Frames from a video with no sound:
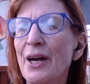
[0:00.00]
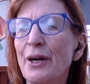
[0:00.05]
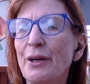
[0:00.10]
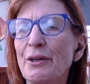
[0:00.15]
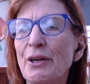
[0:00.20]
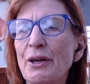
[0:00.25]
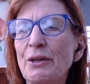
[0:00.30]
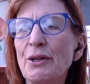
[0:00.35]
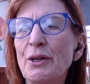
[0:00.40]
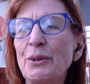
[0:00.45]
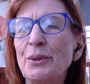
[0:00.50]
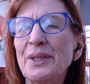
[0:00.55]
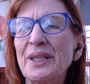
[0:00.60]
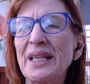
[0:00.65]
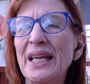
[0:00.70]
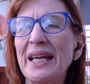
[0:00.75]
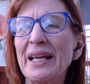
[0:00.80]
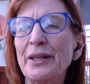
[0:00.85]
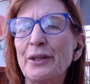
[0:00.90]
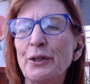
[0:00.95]
You use
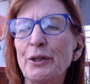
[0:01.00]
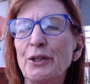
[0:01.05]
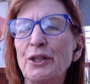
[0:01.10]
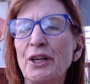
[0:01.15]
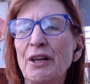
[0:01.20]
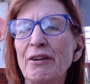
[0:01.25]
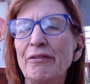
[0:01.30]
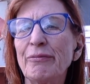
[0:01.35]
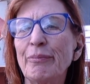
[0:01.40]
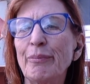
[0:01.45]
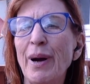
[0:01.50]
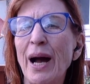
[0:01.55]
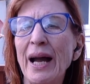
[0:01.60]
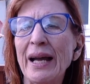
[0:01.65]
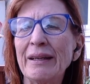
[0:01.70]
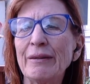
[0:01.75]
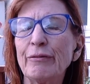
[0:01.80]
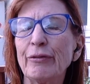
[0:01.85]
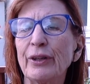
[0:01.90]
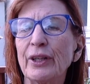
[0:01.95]
the energy of
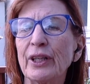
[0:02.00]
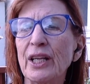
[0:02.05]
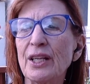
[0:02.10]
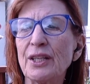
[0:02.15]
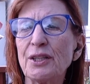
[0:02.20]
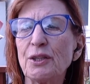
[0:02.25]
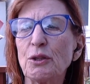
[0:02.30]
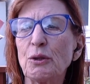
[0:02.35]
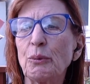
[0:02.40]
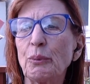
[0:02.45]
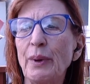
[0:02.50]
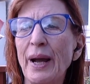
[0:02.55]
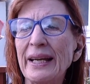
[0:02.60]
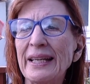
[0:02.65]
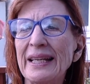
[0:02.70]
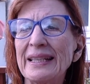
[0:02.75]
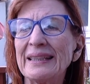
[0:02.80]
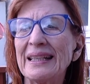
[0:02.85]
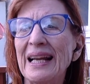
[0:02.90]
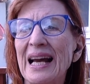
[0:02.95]
mindfulness to
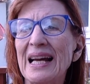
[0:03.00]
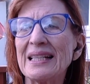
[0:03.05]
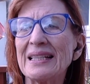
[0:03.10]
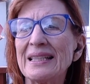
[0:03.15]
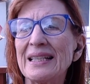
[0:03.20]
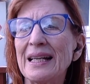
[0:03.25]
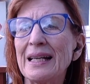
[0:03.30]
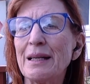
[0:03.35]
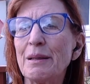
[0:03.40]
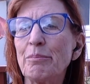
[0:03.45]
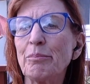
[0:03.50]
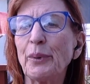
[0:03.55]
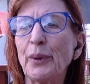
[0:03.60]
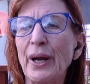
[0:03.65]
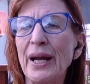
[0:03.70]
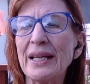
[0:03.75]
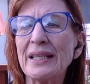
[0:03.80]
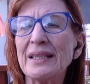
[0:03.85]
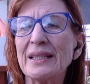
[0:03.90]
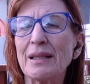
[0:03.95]
recognize and
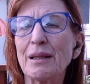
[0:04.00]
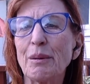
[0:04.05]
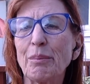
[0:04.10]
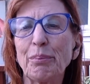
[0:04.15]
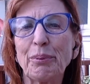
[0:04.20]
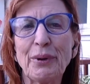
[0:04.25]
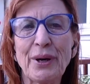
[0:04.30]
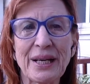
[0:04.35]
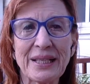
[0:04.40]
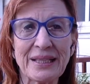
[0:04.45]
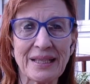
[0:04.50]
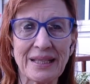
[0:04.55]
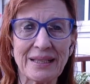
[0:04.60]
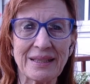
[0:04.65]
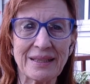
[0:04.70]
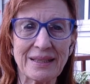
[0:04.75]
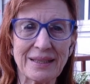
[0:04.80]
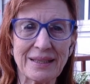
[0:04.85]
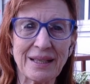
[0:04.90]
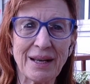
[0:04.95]
embrace the
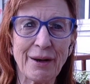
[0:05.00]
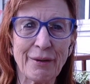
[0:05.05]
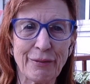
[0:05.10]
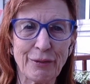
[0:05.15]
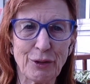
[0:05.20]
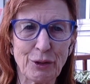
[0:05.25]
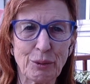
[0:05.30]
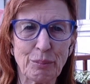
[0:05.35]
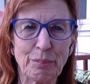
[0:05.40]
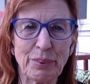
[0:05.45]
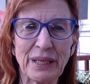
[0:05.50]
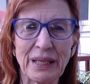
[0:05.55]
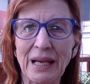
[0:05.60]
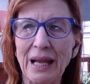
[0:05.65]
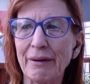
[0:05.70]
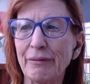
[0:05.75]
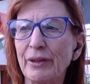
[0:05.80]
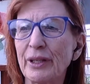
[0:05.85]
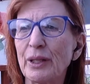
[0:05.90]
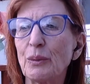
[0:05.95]
presence of your
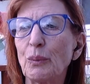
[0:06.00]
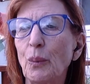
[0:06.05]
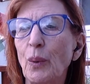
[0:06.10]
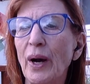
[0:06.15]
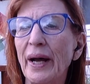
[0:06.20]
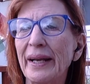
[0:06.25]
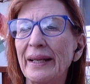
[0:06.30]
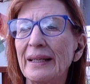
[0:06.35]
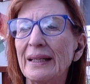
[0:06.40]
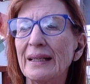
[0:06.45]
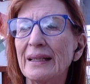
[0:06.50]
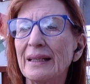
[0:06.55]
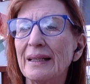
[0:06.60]
beloved one.